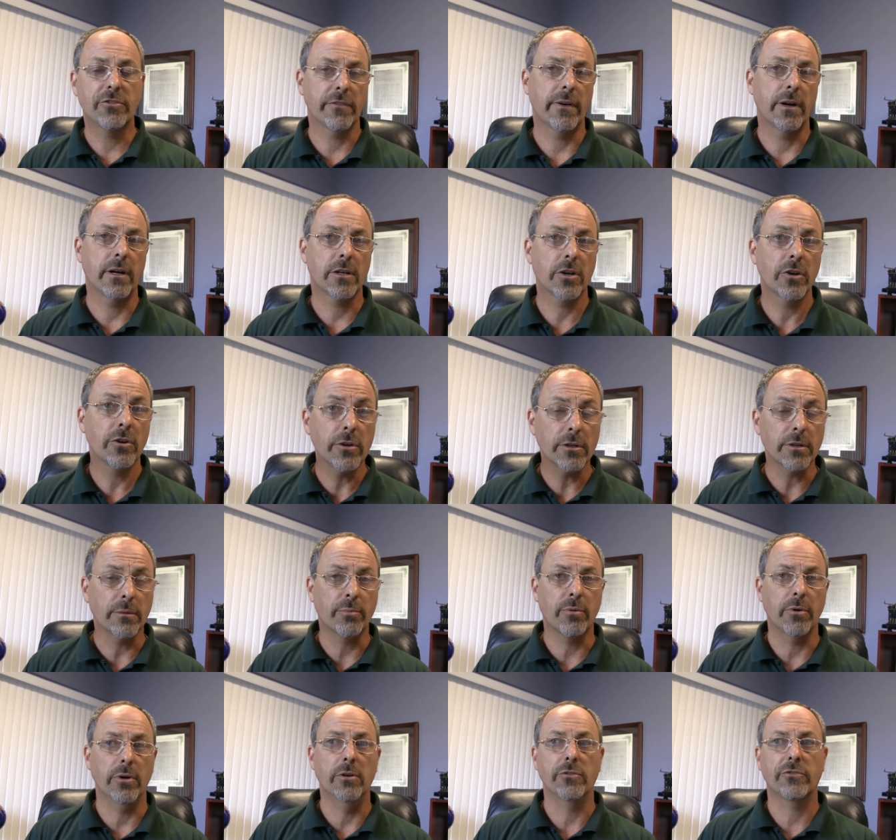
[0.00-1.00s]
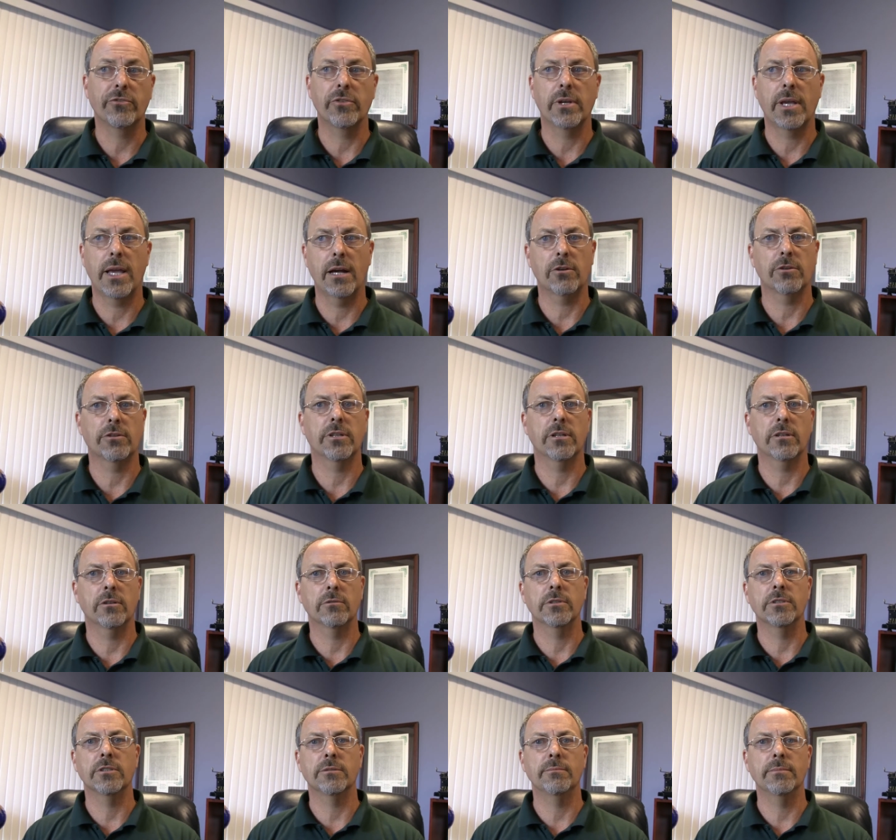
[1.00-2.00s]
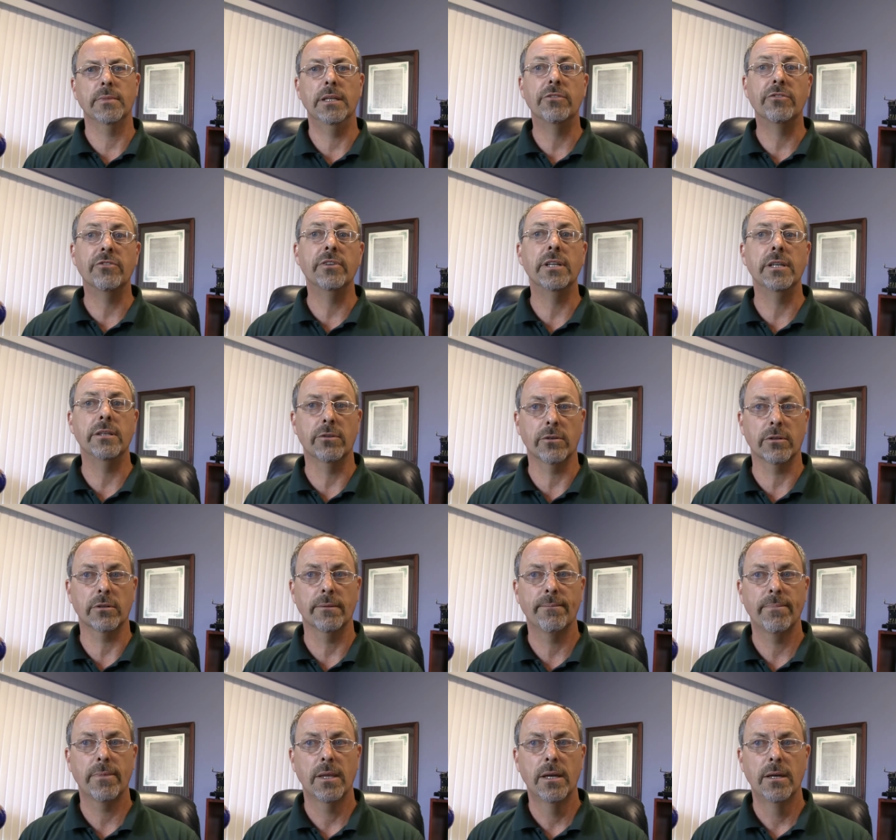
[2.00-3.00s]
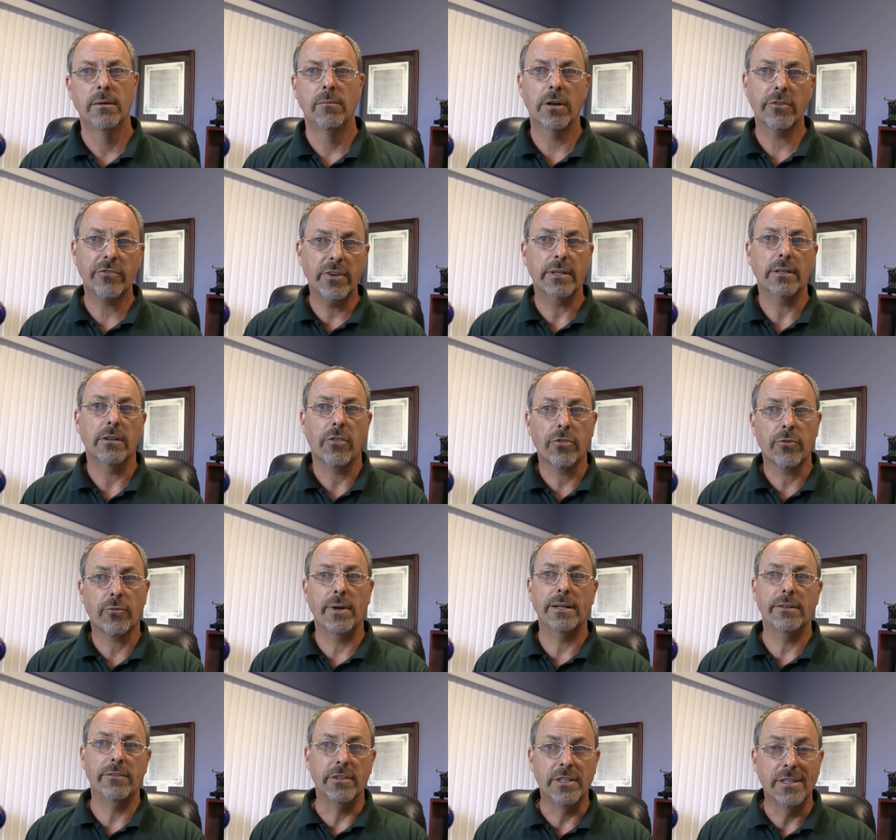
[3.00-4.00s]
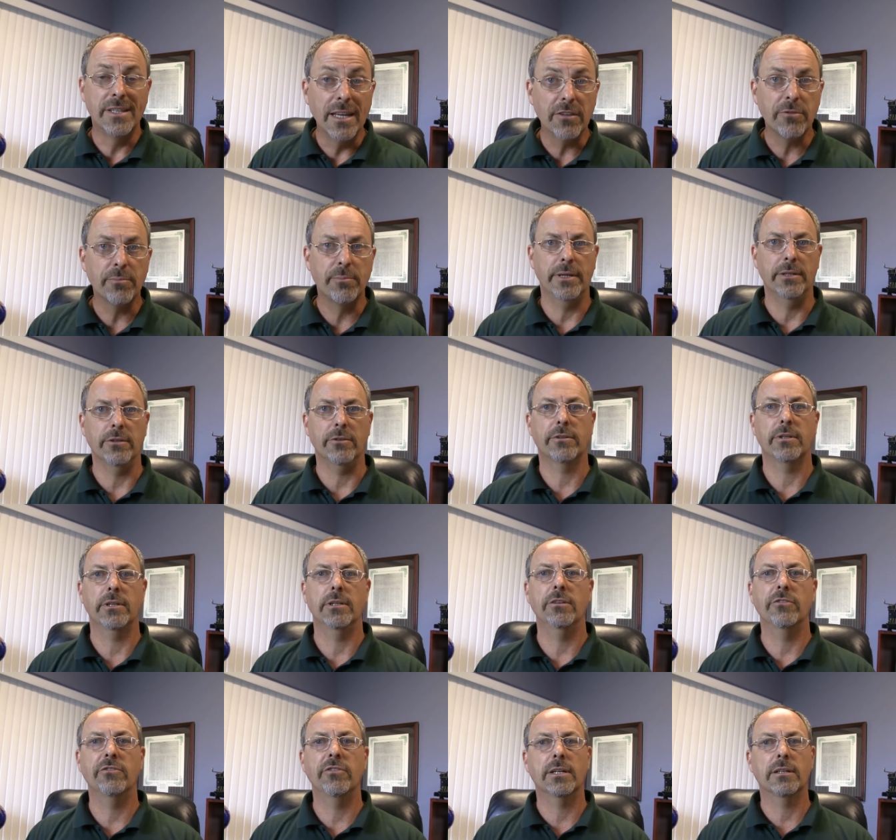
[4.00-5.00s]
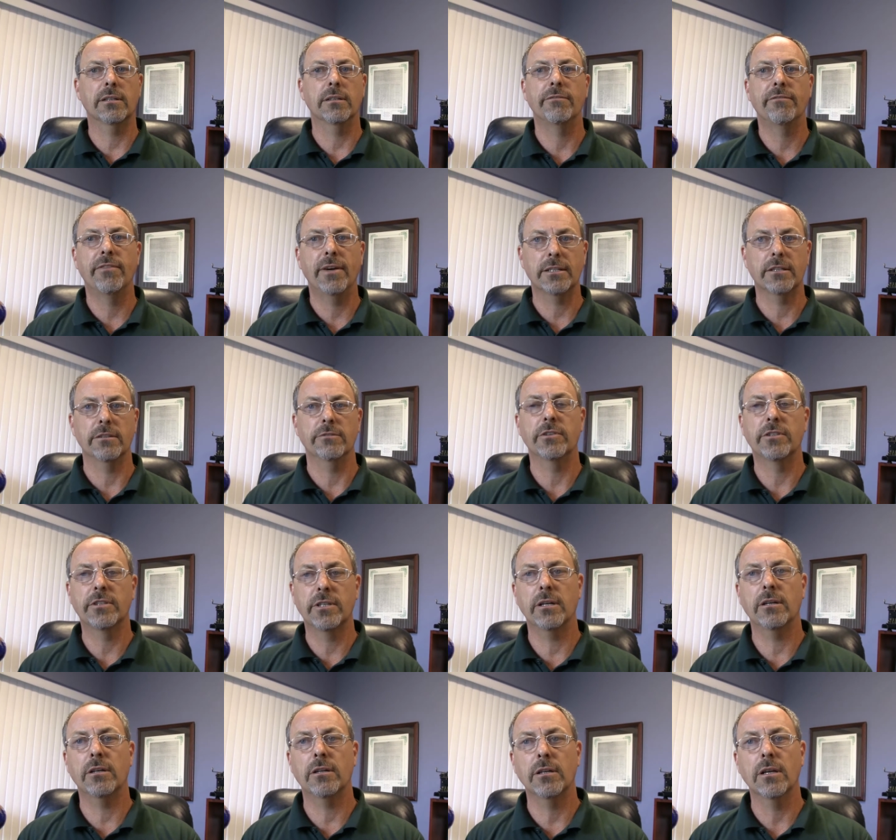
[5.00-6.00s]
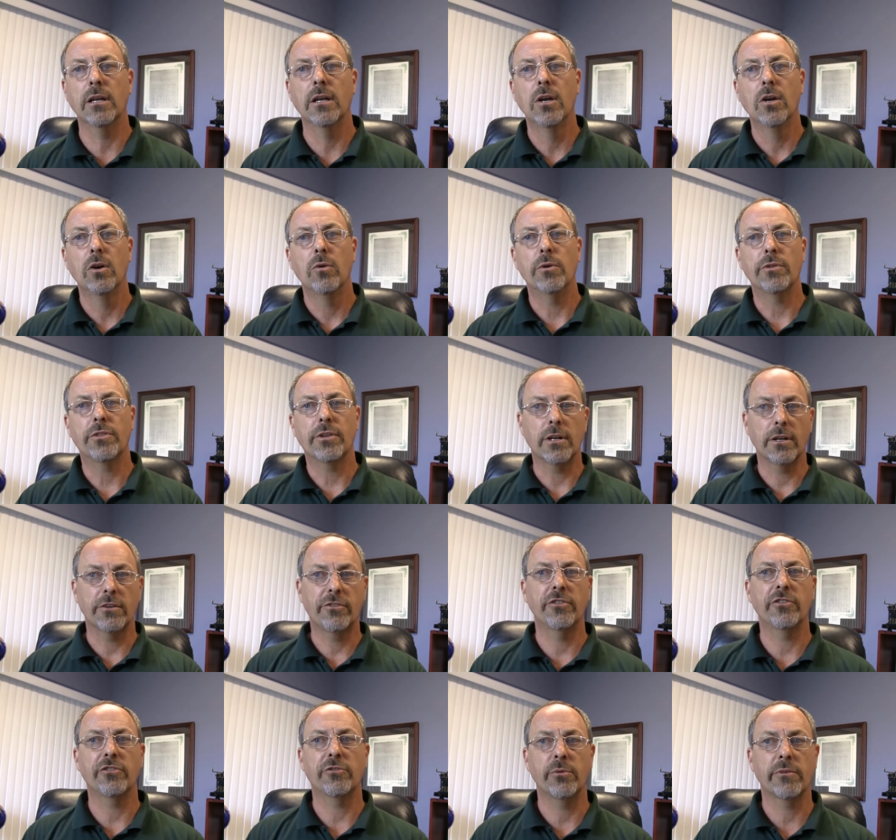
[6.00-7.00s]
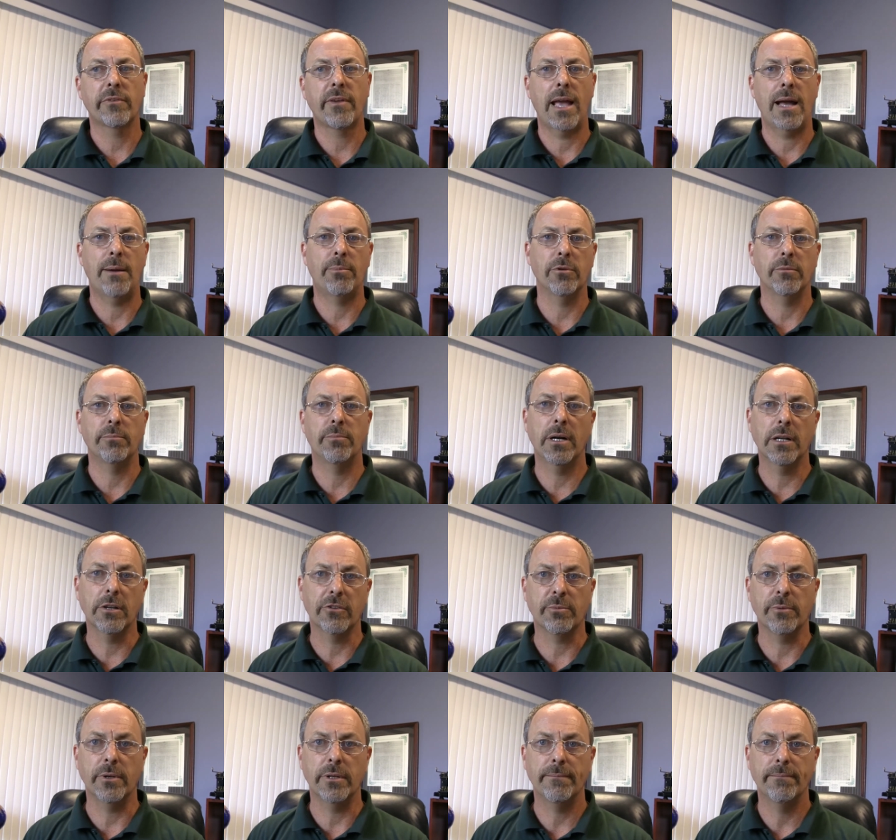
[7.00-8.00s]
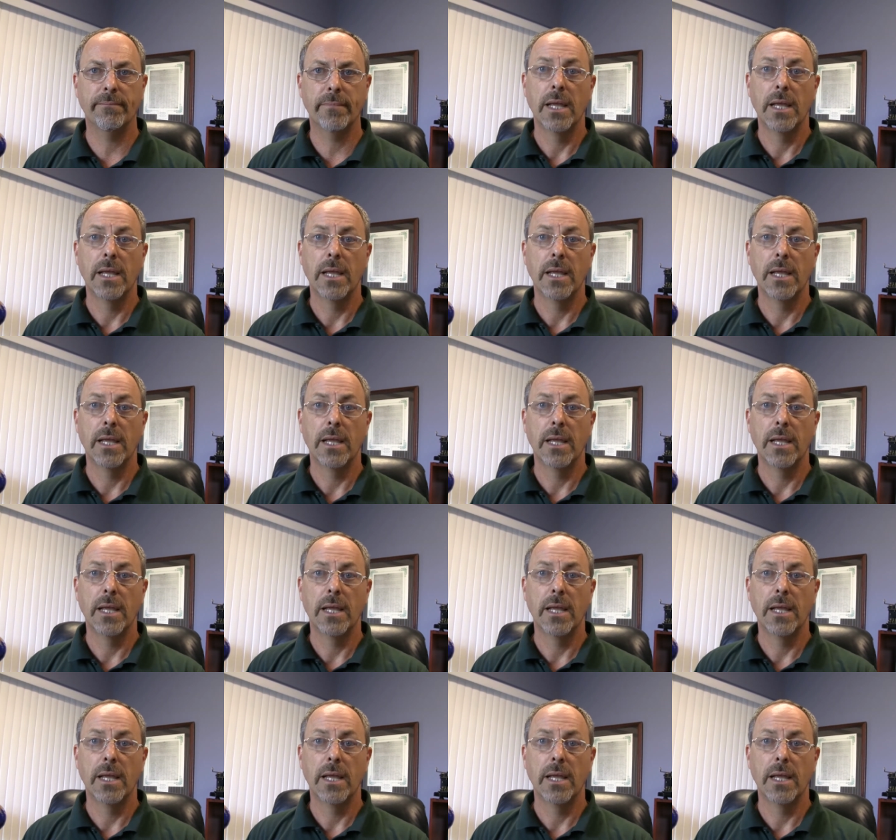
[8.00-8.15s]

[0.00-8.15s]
of our current approach to counterterrorism, it's neither. Much like the threat of the death penalty is not an effective deterrent within our system of capital punishment.